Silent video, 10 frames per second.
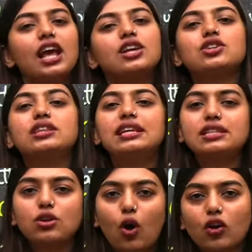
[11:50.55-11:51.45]
So,
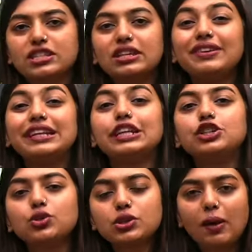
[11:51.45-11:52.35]
this auxin will
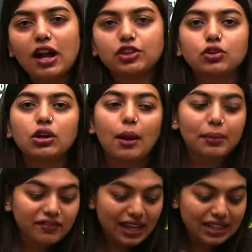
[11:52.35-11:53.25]
induce
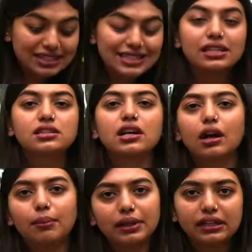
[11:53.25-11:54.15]
parthenocarpy where the seeds are
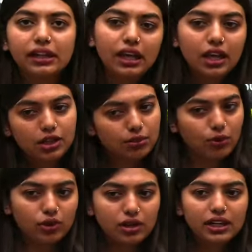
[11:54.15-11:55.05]
completely
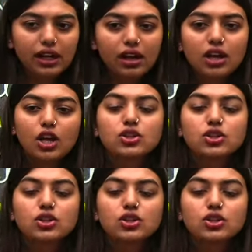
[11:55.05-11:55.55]
removed. Clear?